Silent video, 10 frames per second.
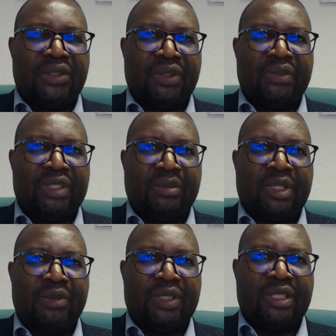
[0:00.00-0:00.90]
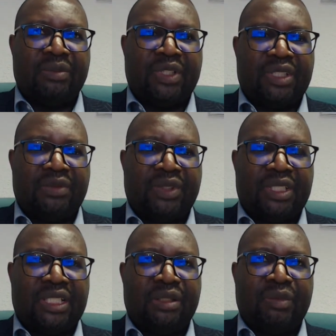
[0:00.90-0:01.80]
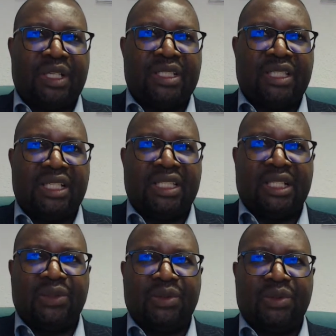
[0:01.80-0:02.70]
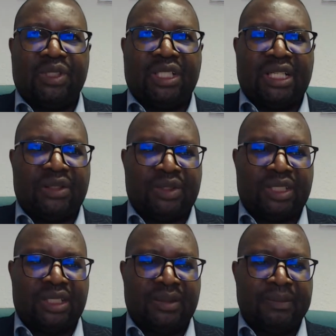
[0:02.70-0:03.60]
So if someone was in prison for 6 months, then that will not count.